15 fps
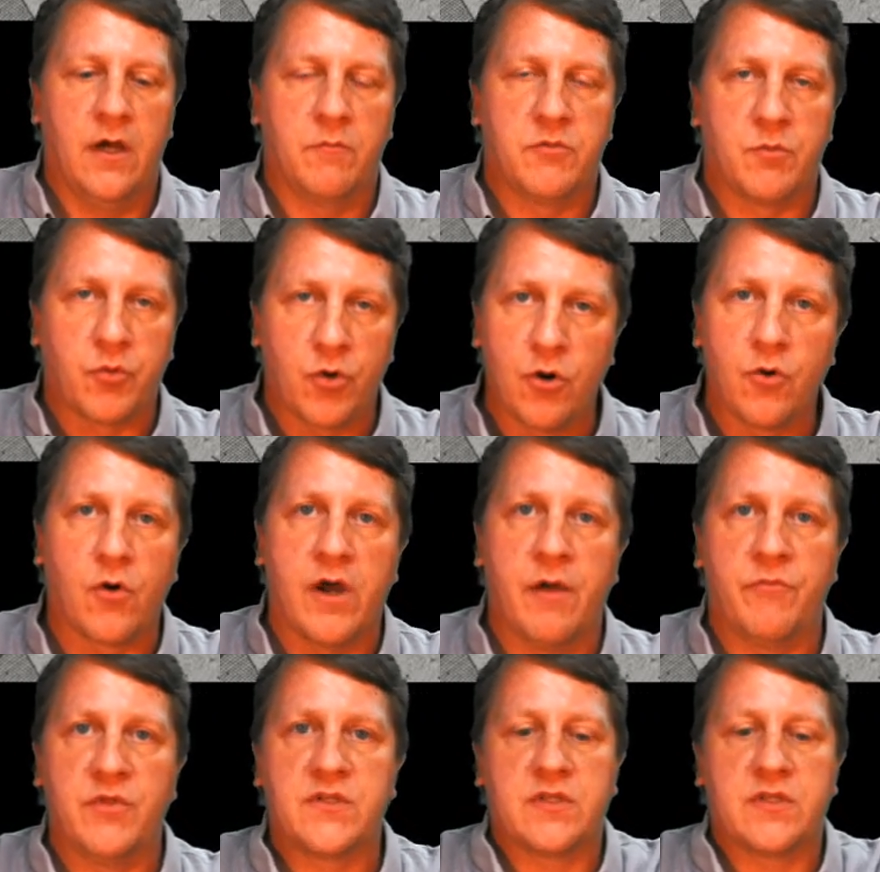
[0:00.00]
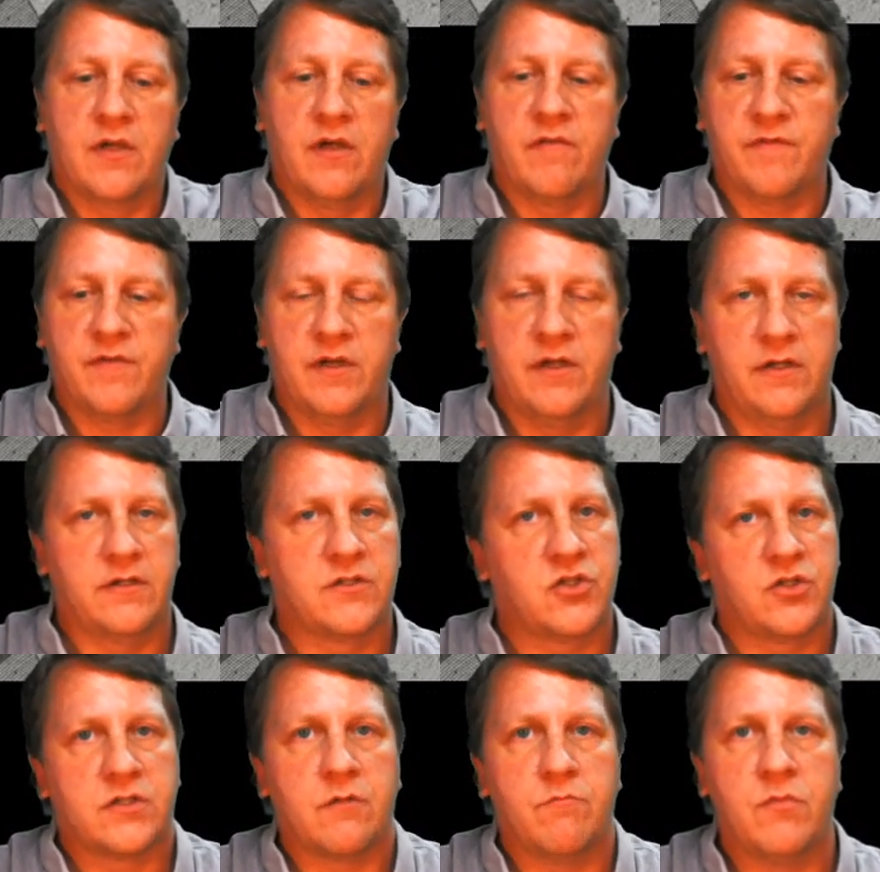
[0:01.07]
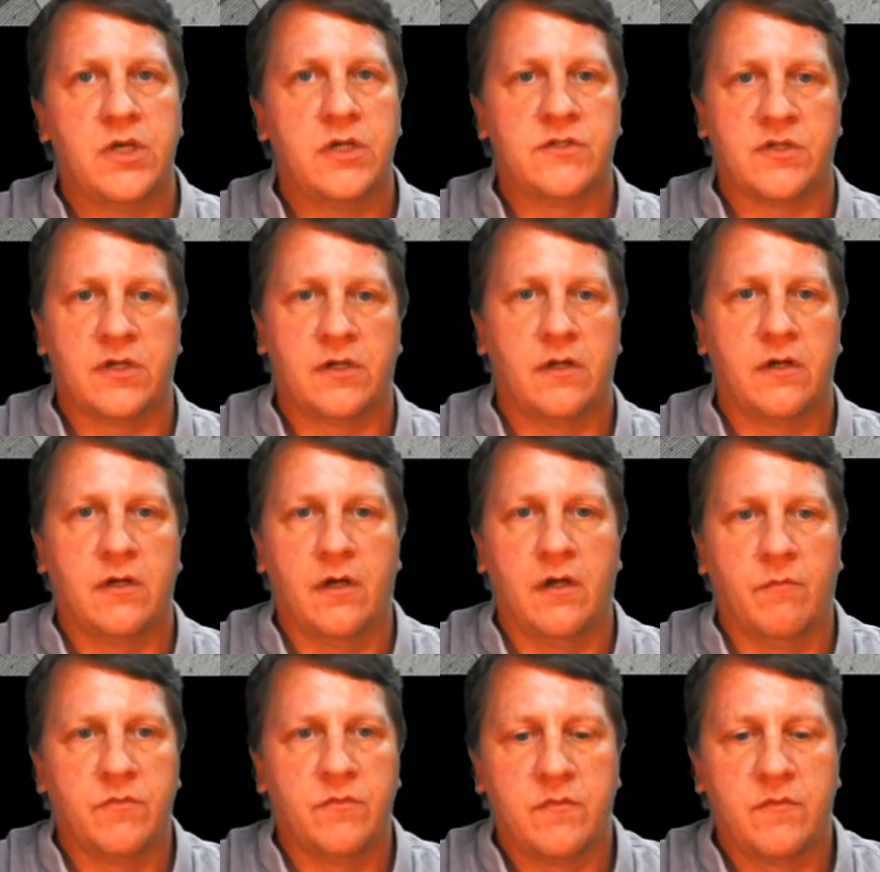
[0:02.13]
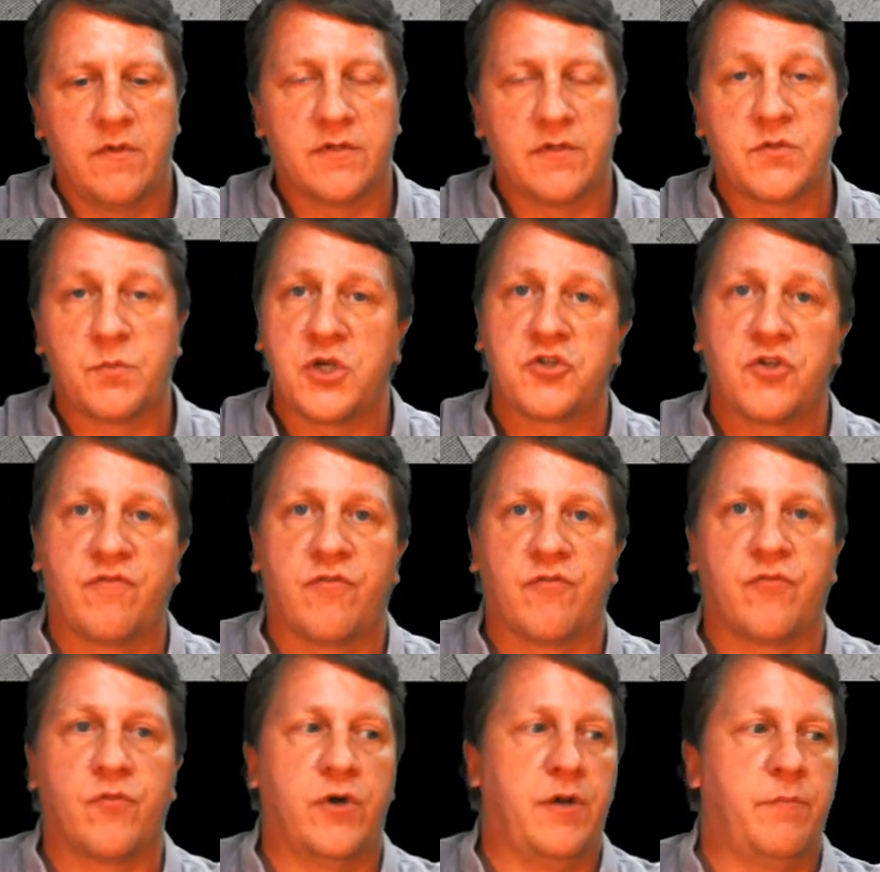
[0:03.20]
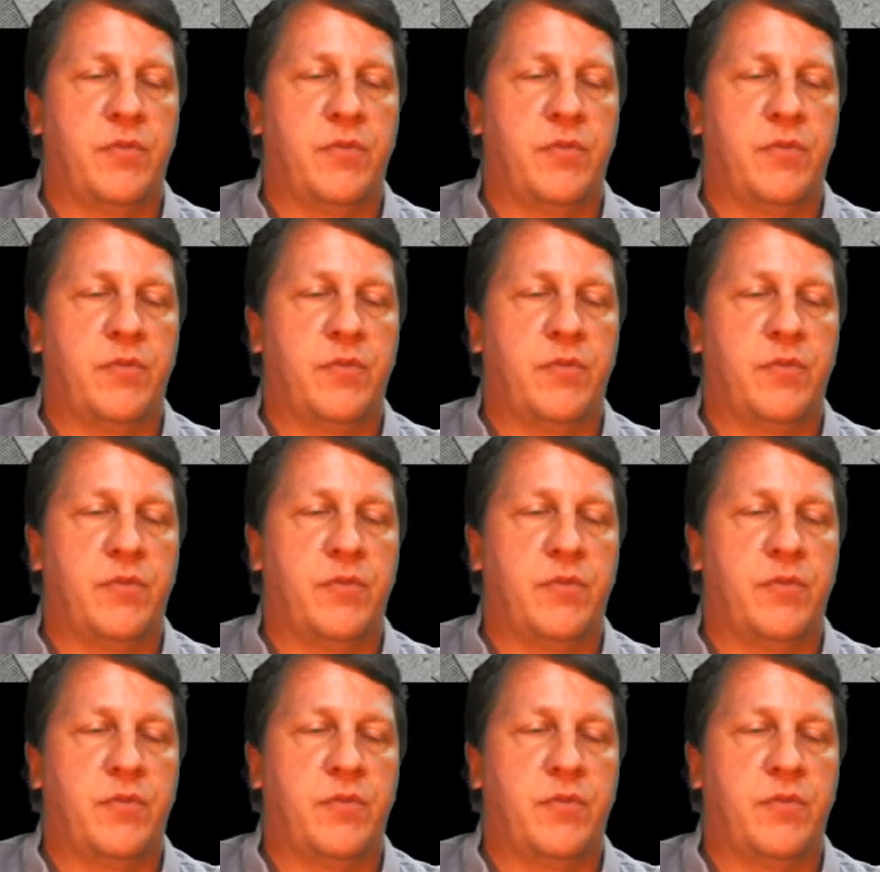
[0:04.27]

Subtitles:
program this stuff, and it's just amazing, especially for free.